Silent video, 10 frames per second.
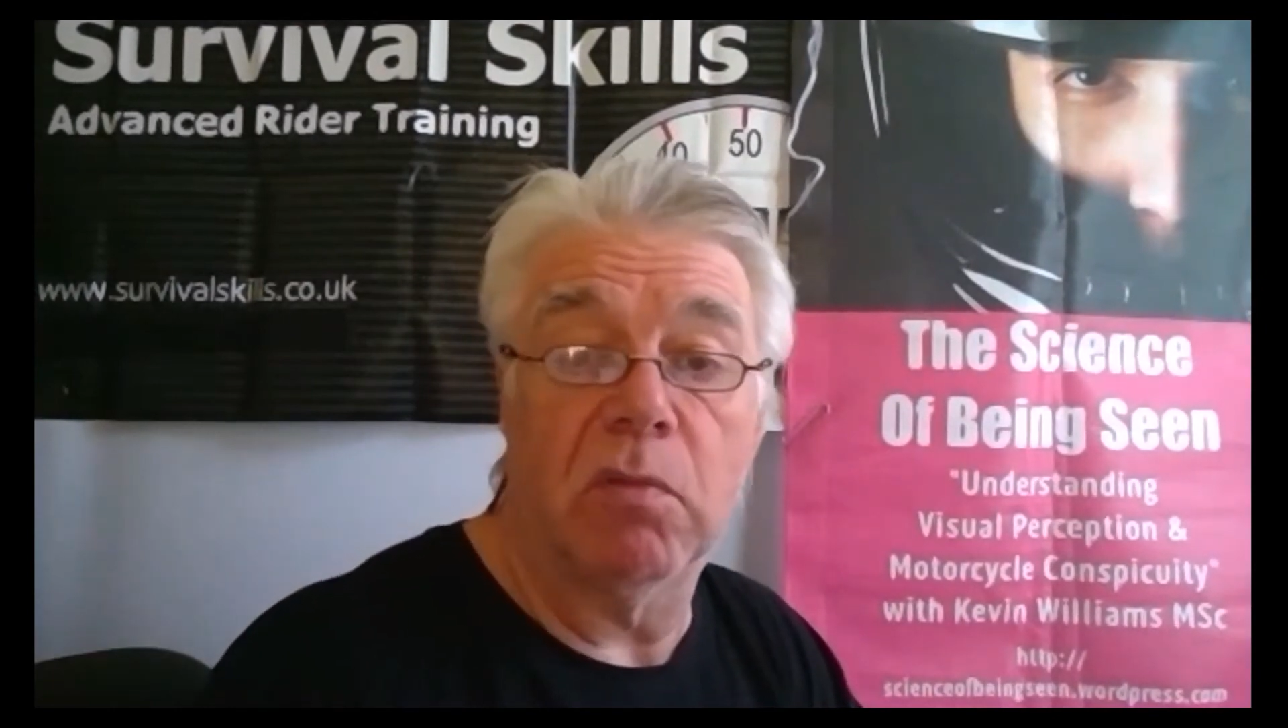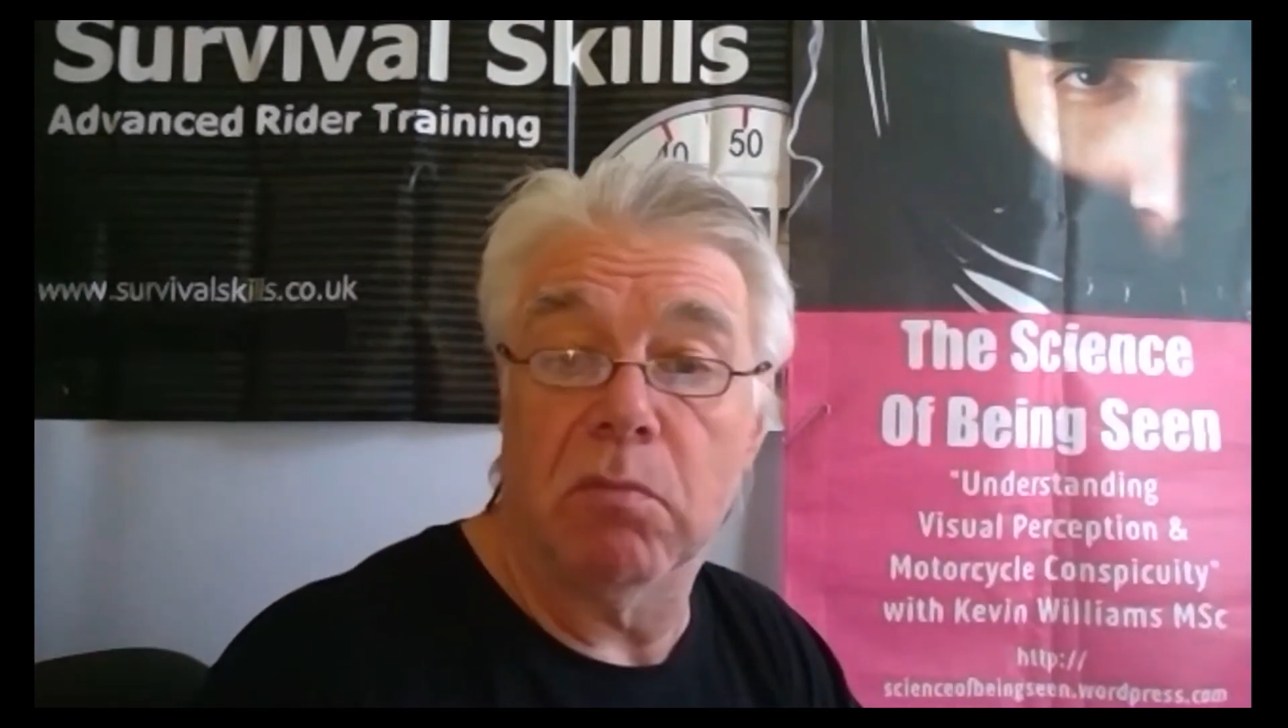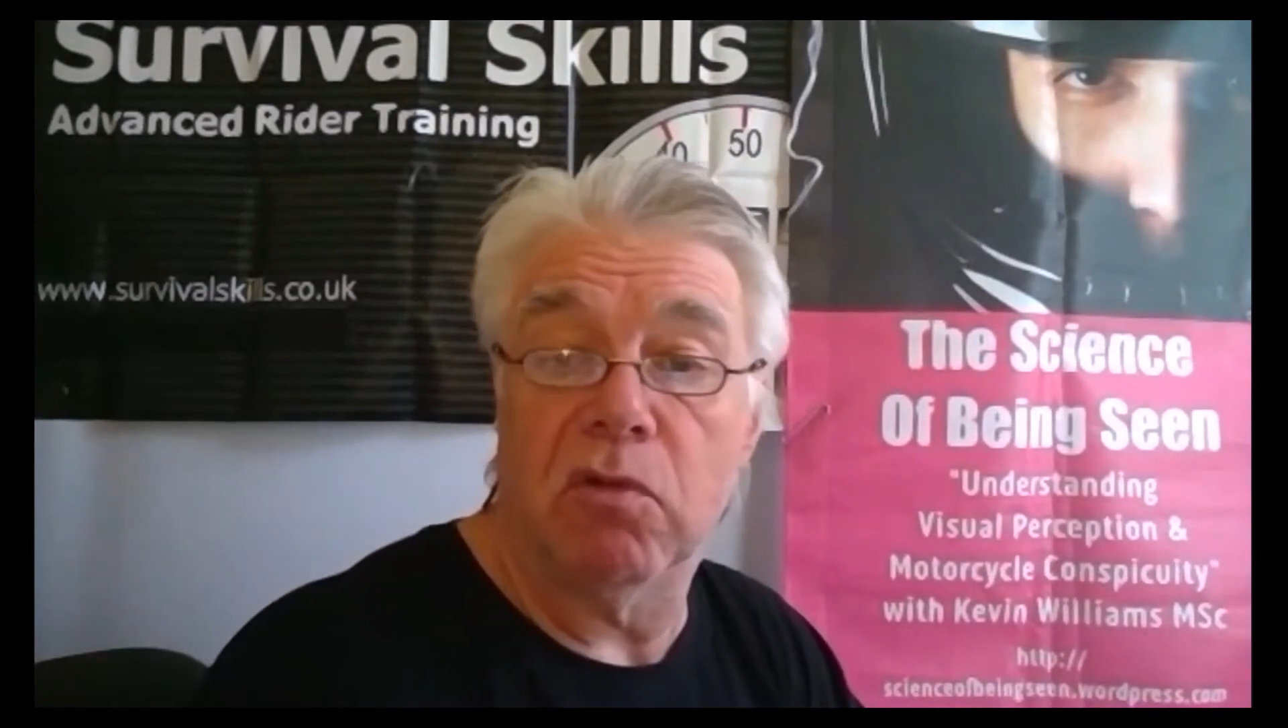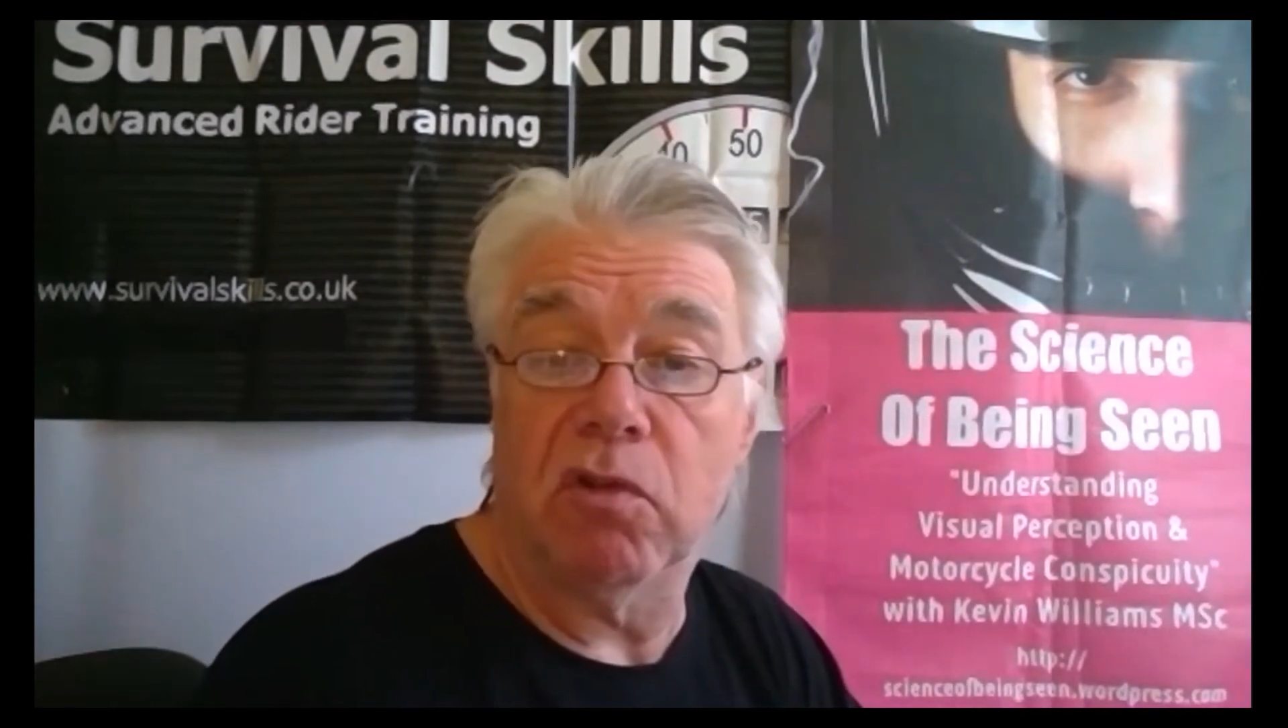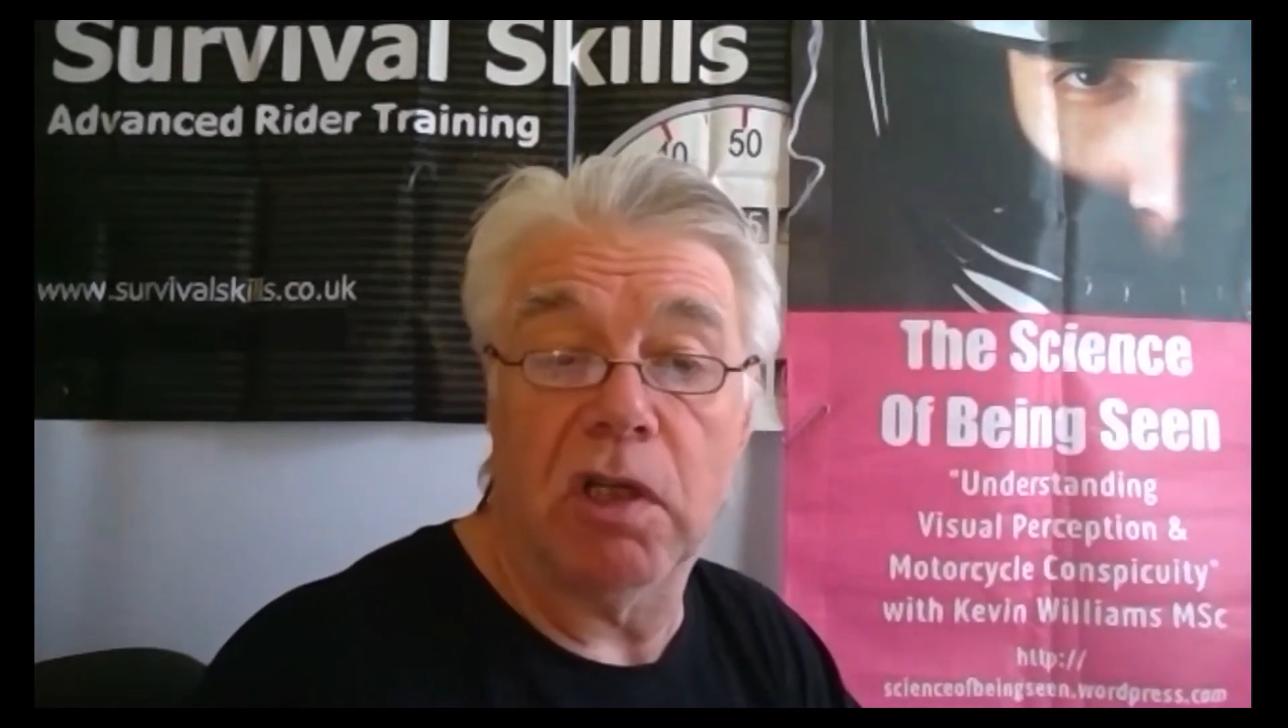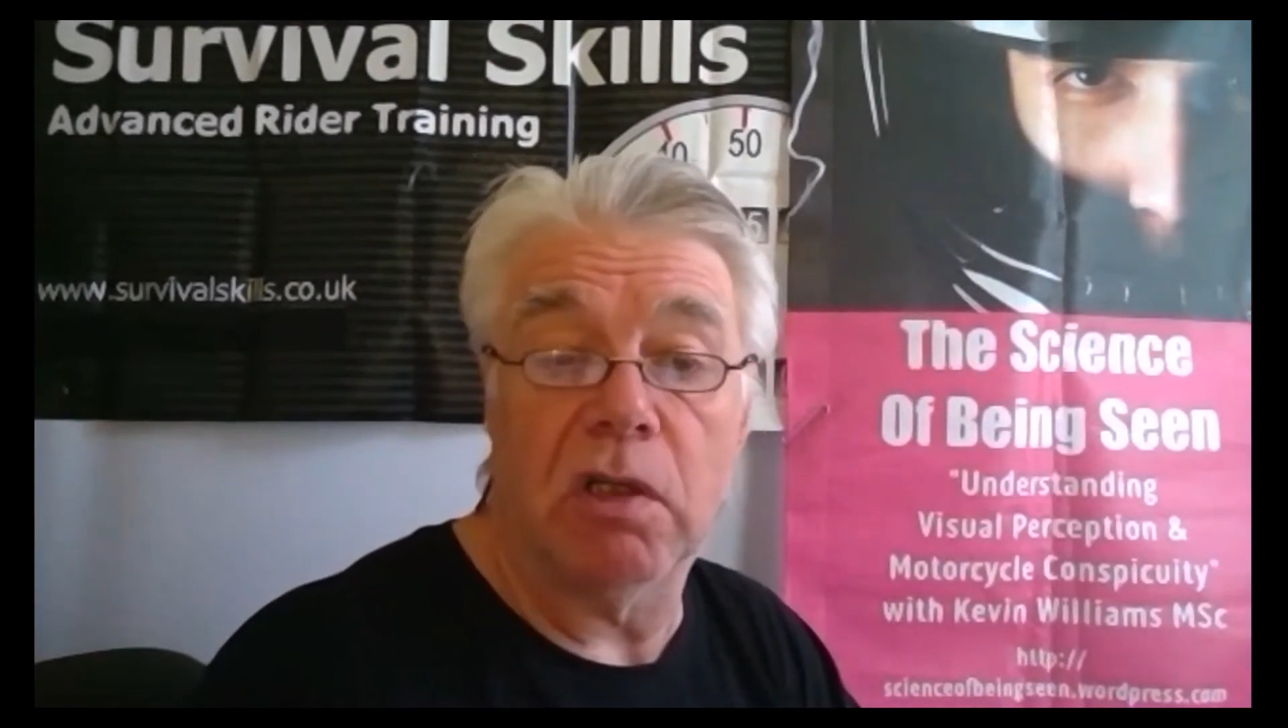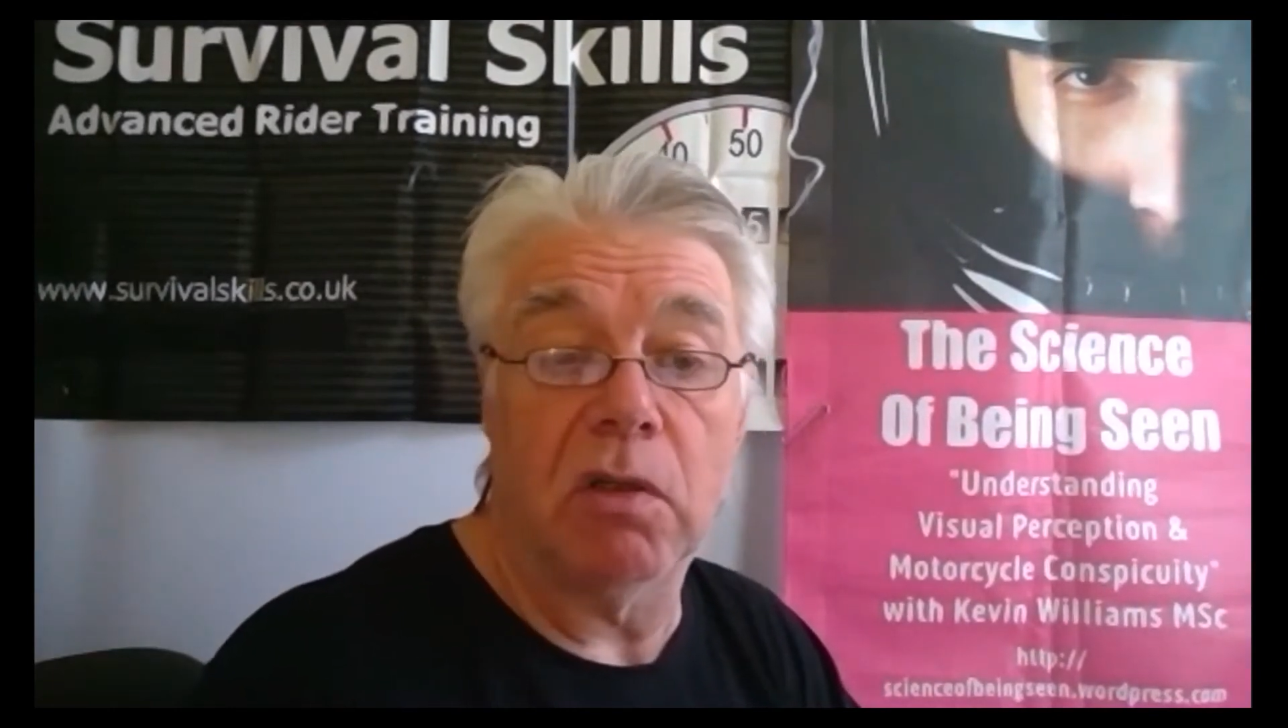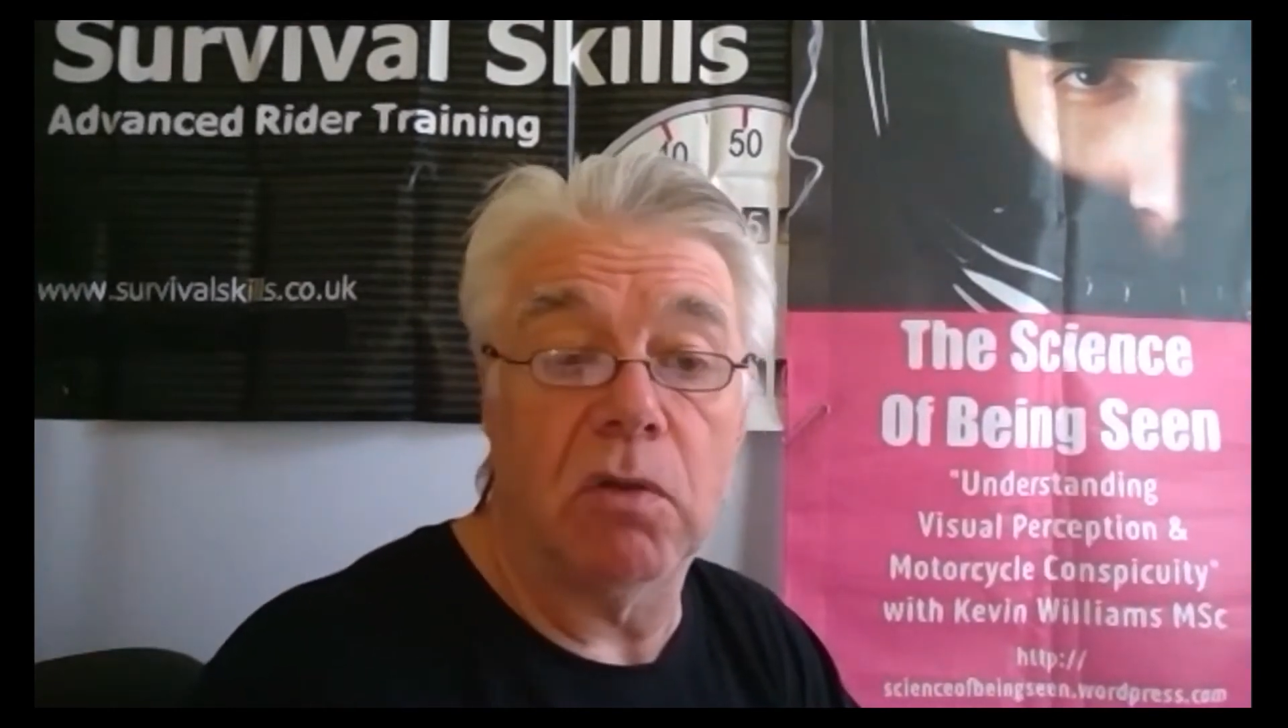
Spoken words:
machine